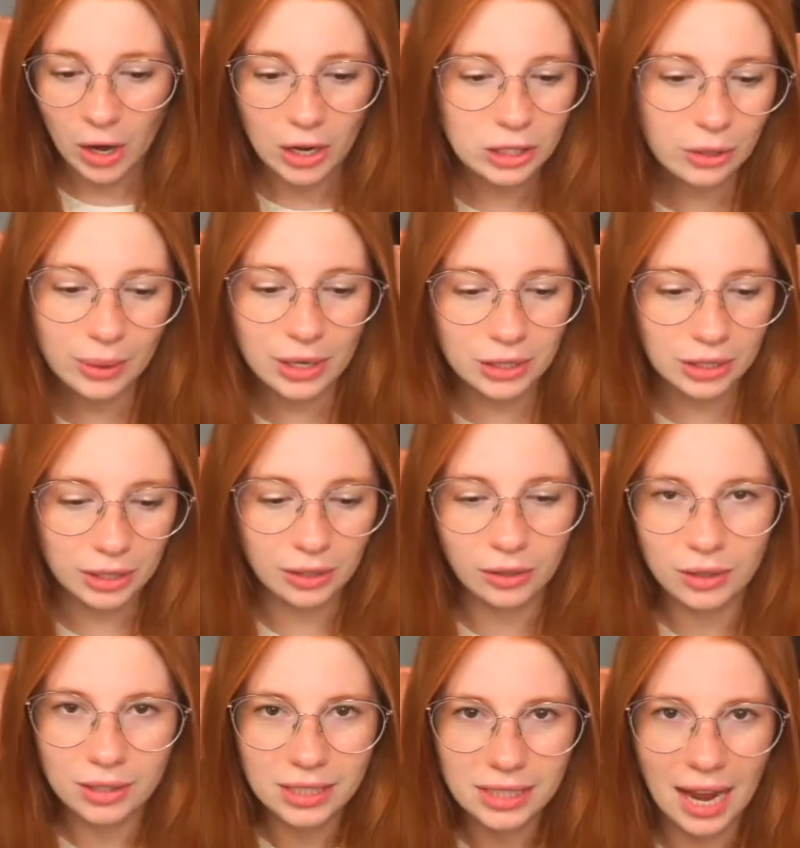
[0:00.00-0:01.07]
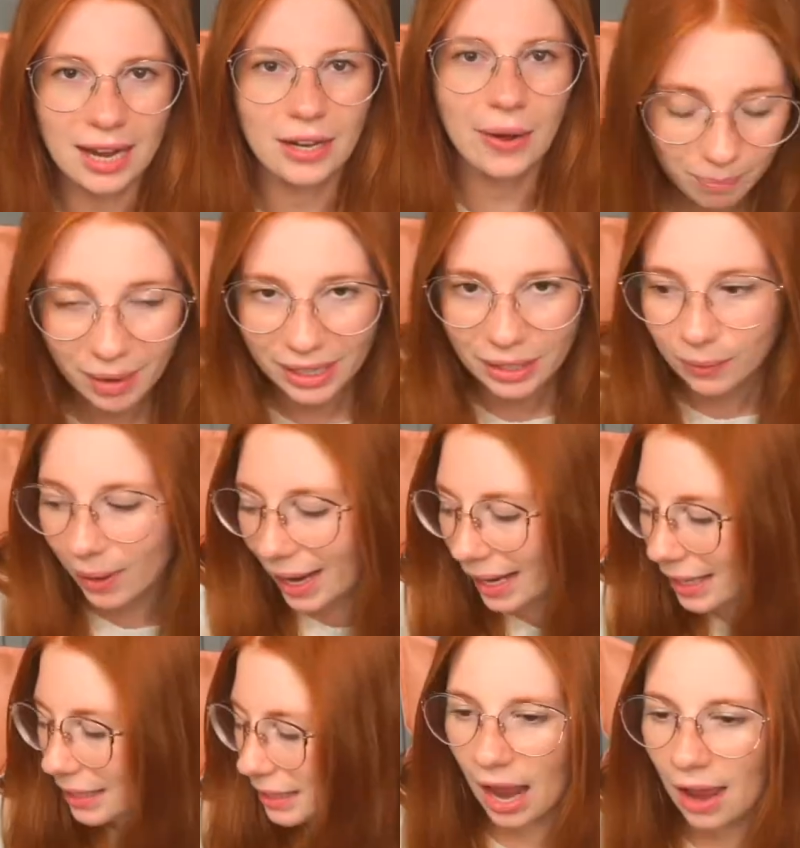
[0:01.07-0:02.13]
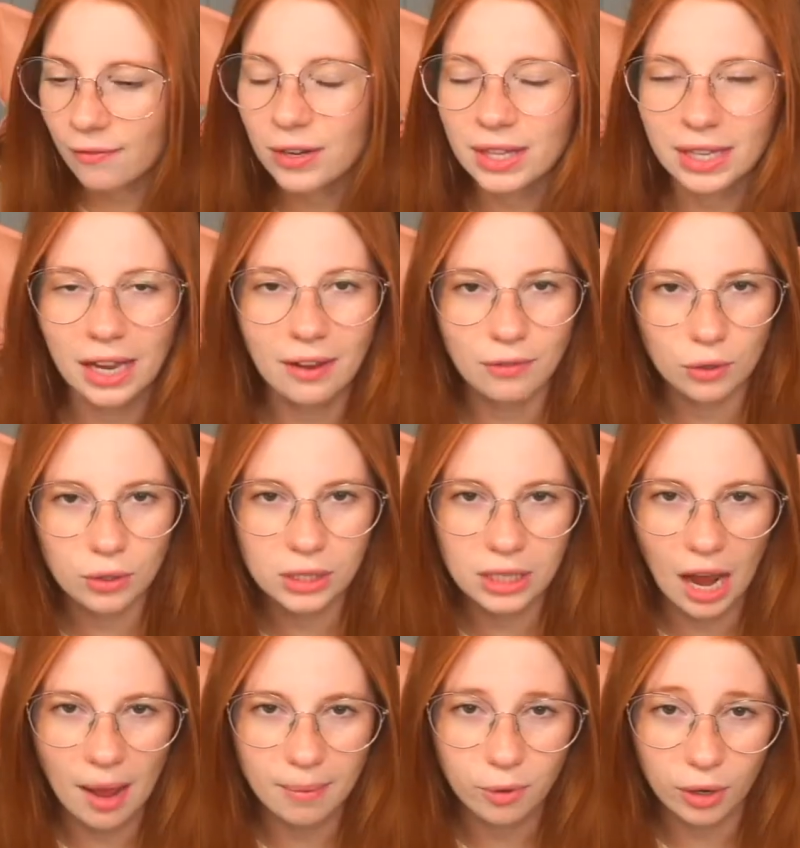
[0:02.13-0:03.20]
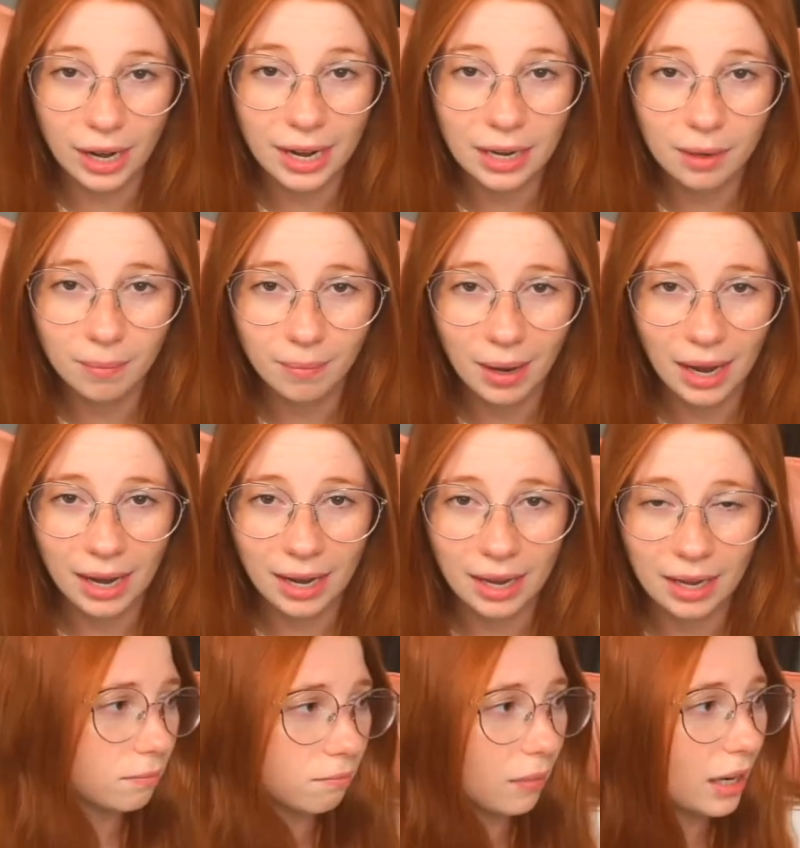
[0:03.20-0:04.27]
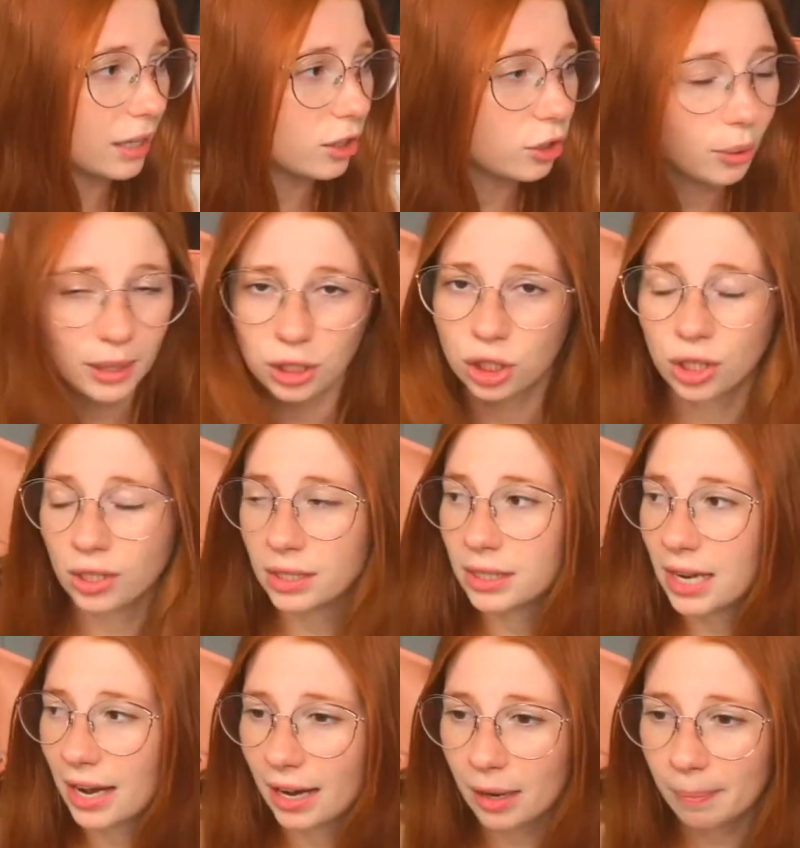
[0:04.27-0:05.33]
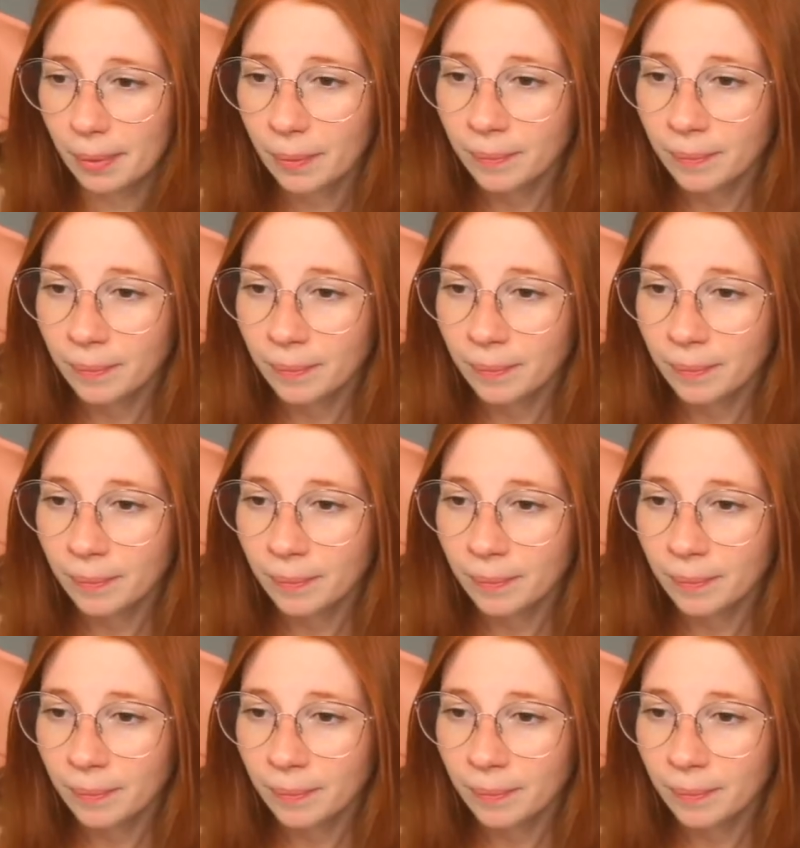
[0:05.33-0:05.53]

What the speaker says: Also, here's a little side note, money-wise, everything I've used to upgrade my Twitch setup,